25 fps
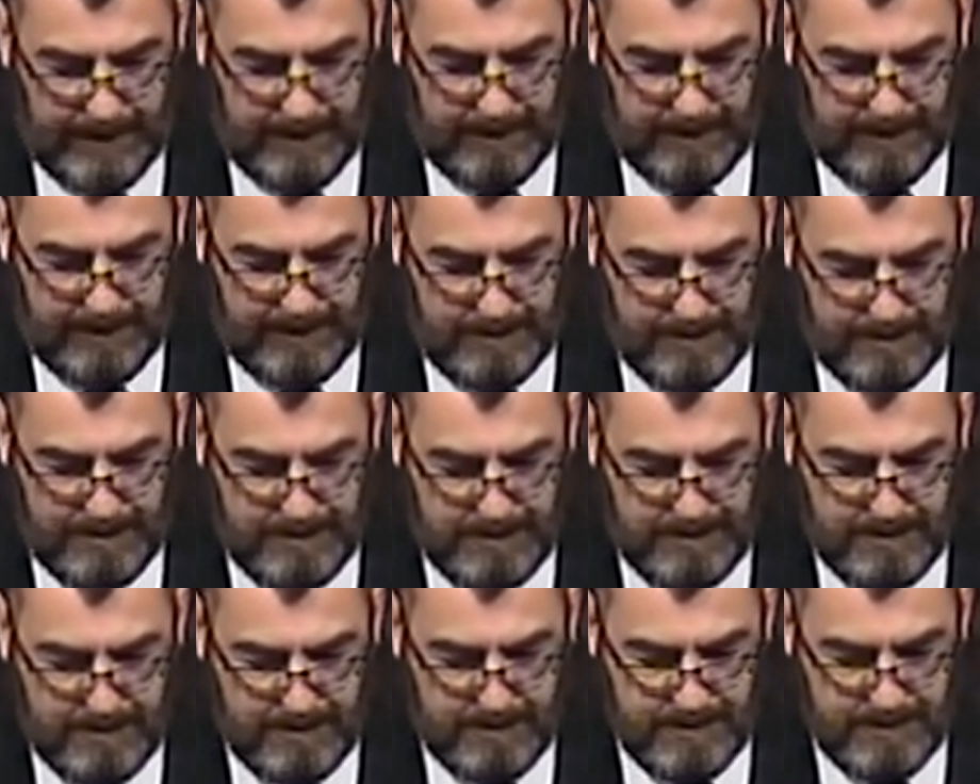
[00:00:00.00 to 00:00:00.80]

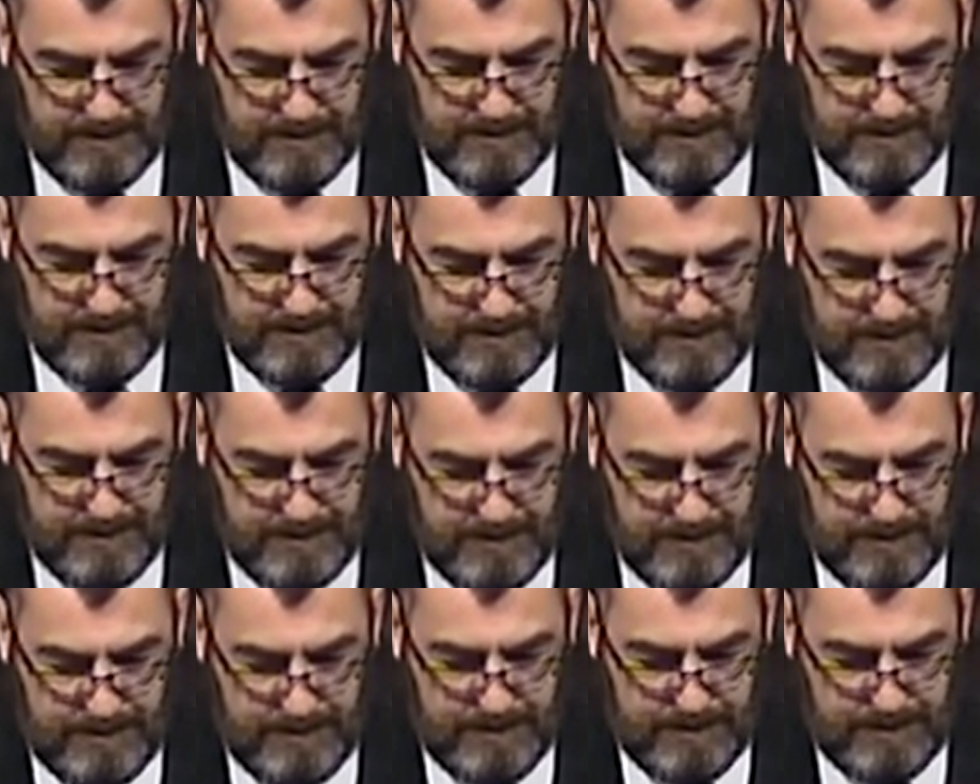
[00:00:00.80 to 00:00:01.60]

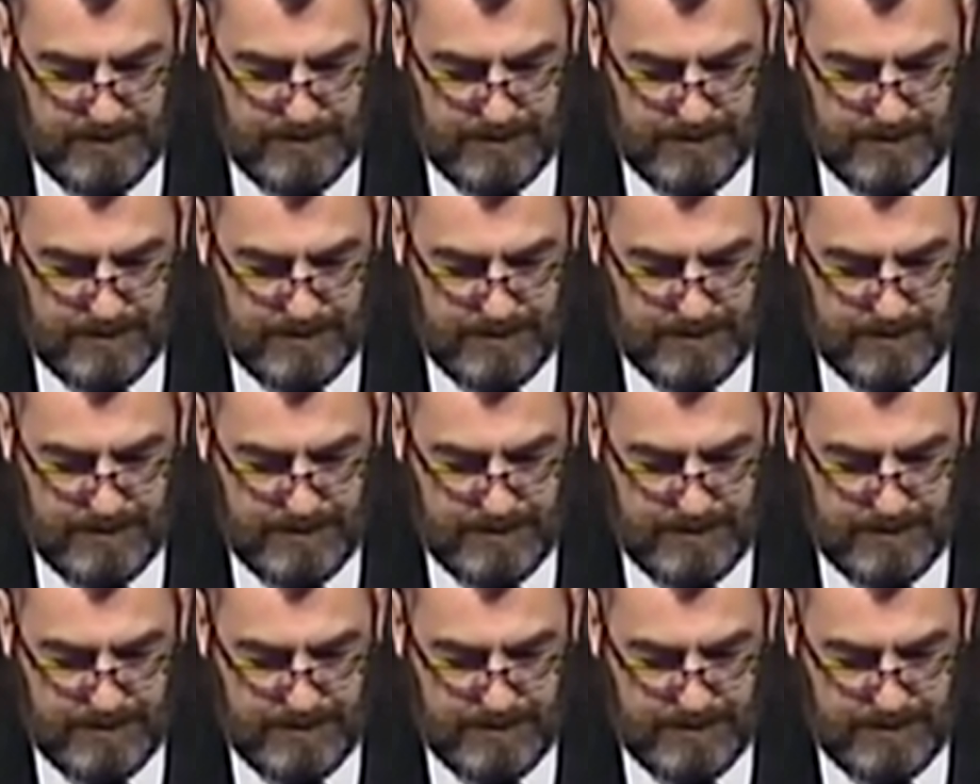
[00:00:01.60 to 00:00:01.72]
No one is speaking in this clip.